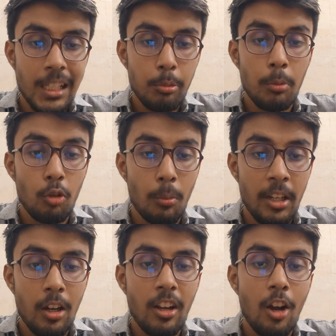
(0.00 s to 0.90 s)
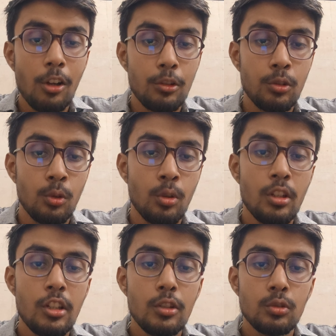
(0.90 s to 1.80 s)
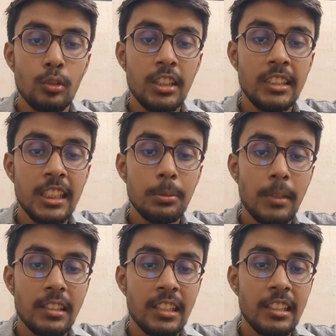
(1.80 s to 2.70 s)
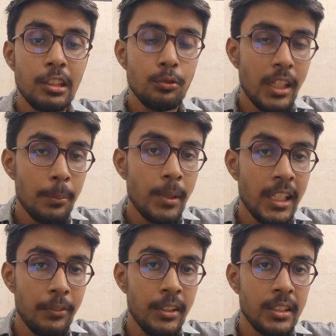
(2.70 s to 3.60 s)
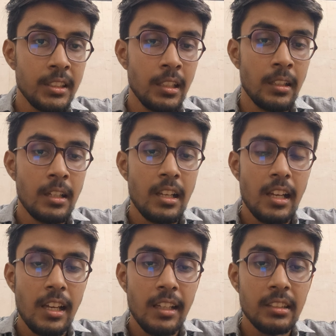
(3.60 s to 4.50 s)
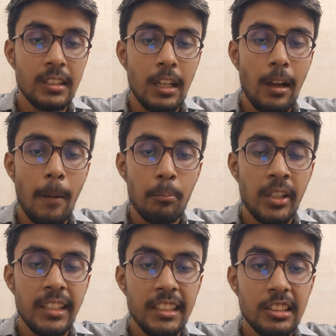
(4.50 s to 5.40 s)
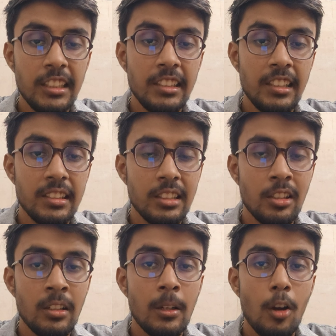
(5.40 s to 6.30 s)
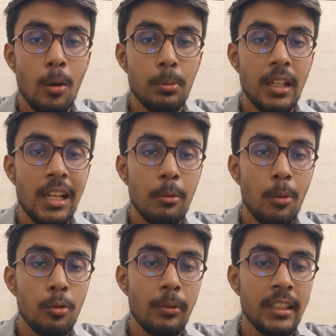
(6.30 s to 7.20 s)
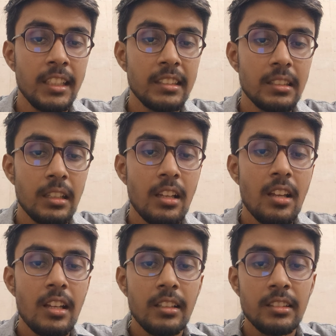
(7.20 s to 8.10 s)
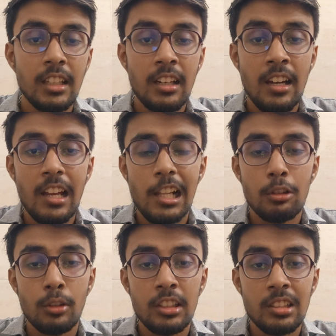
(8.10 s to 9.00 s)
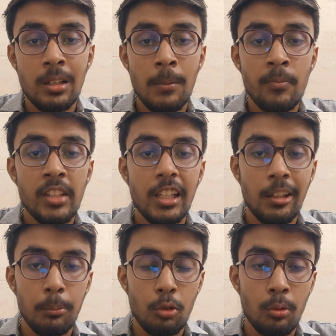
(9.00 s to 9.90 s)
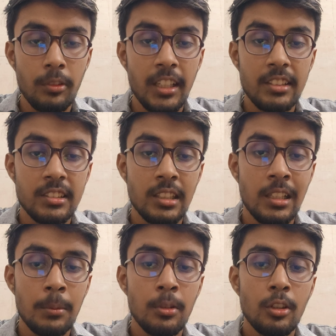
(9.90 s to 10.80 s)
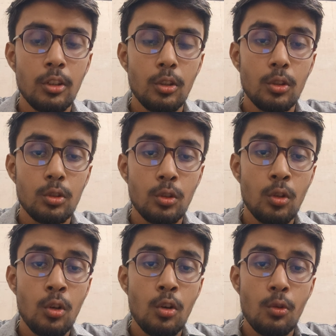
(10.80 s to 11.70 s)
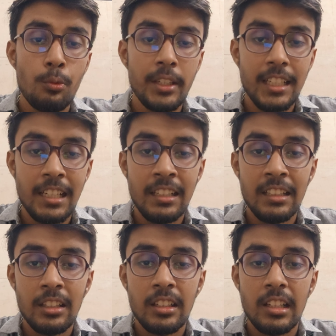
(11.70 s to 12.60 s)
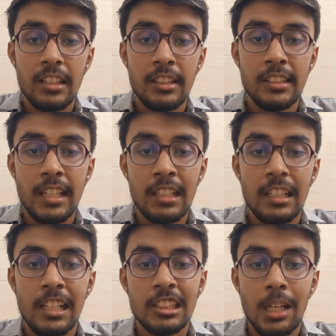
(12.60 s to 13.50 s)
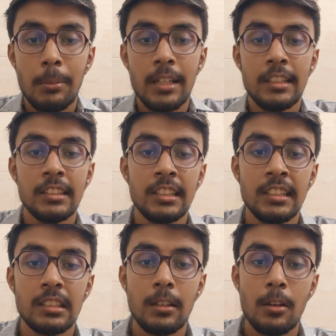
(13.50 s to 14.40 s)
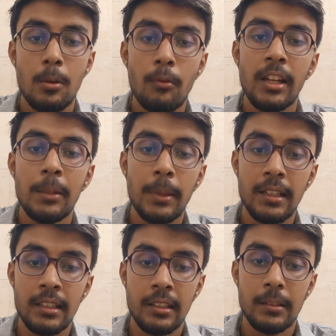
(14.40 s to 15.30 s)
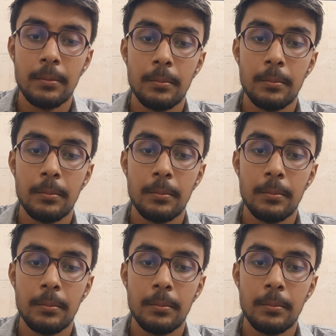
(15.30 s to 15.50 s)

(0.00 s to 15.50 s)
self-improving also. So this method is very beneficial as after each iteration of time of doing this, the algorithm improve itself. So we can detect Alzheimer disease very better.